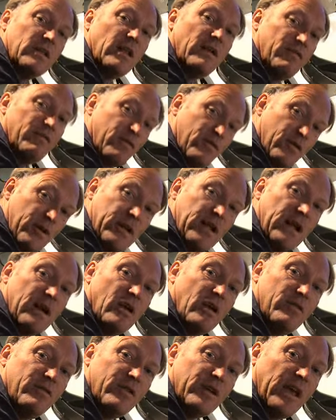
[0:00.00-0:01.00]
then free that
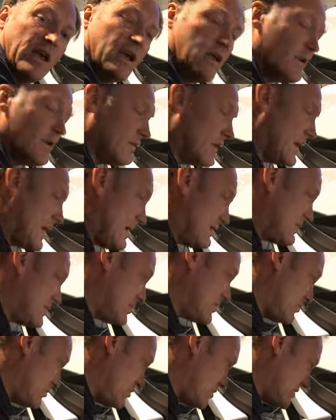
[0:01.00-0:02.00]
off again, and
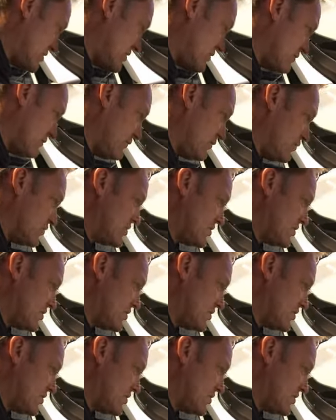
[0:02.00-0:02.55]
so on and so forth.